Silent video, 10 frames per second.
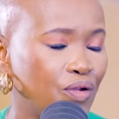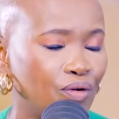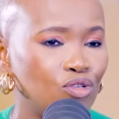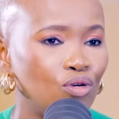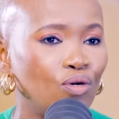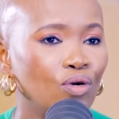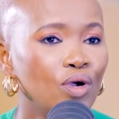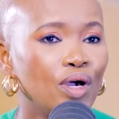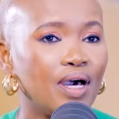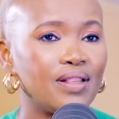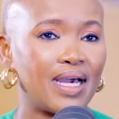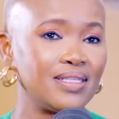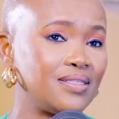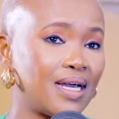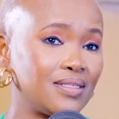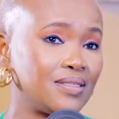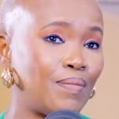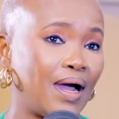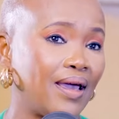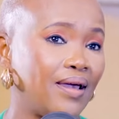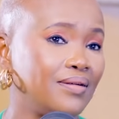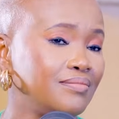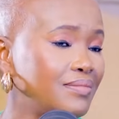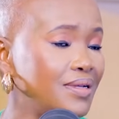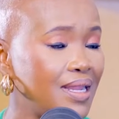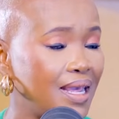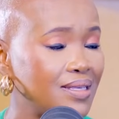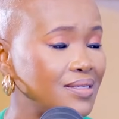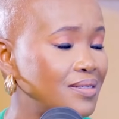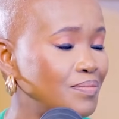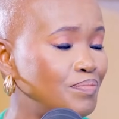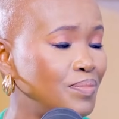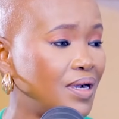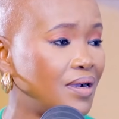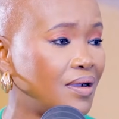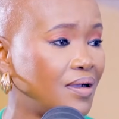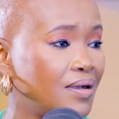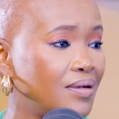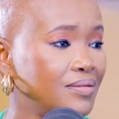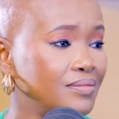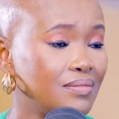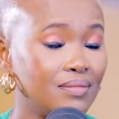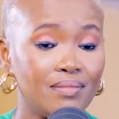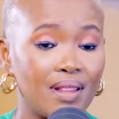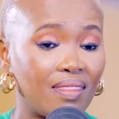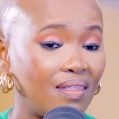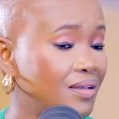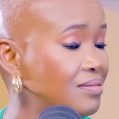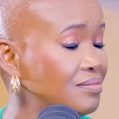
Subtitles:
You know, so that's my next thing.